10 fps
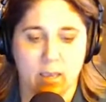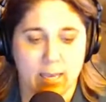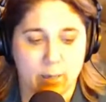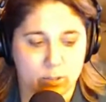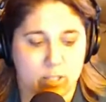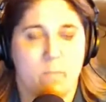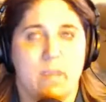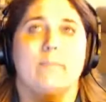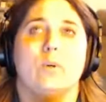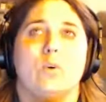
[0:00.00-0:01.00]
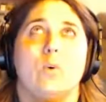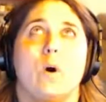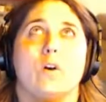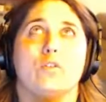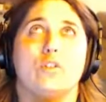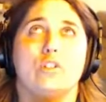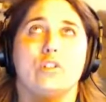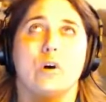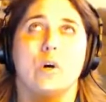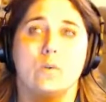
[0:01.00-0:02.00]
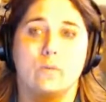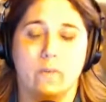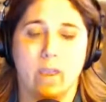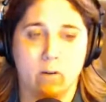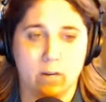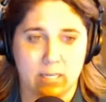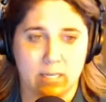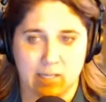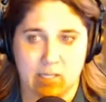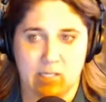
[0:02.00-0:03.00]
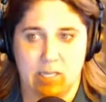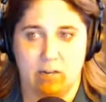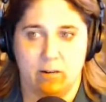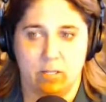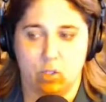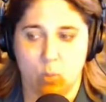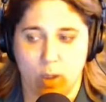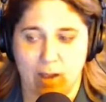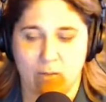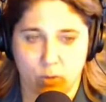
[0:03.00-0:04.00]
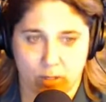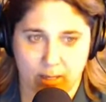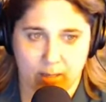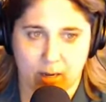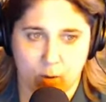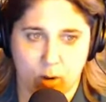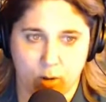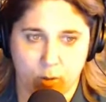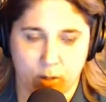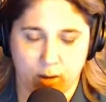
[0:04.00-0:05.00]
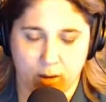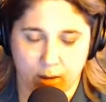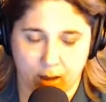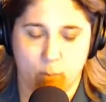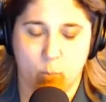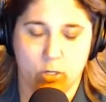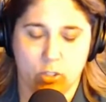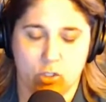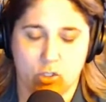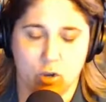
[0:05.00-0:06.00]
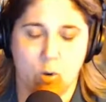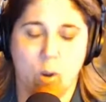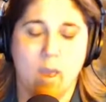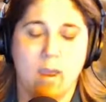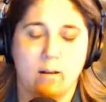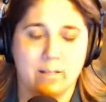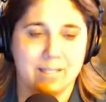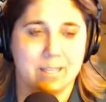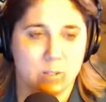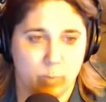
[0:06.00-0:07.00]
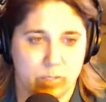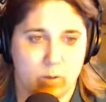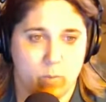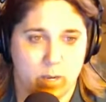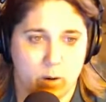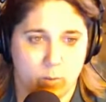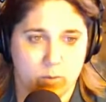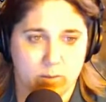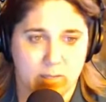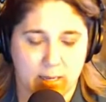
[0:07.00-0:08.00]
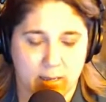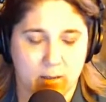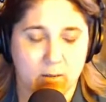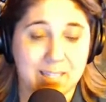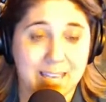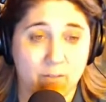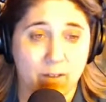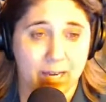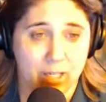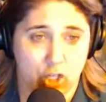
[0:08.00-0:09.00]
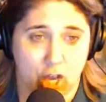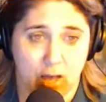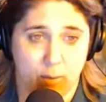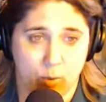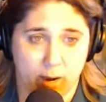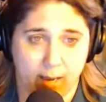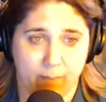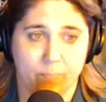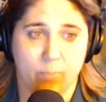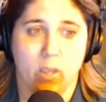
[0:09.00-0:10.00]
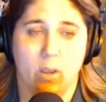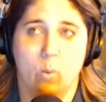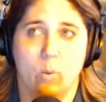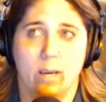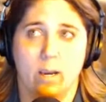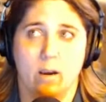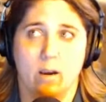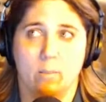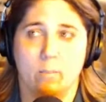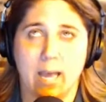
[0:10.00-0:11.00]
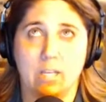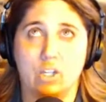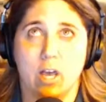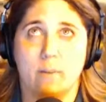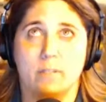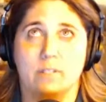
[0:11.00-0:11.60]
with the people who are so very necessary to everything that I want to accomplish. So let's get specific here for a second. Let's say I've got a job, right? Where my job is to